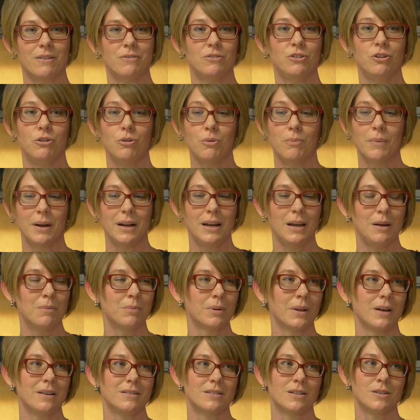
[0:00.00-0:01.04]
of too many
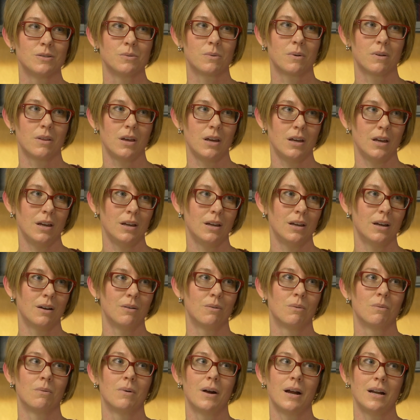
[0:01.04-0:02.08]
places where they can get
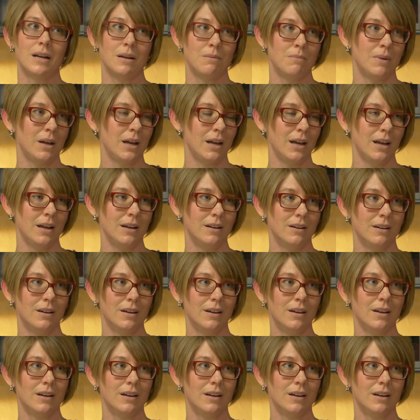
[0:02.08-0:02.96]
ready-made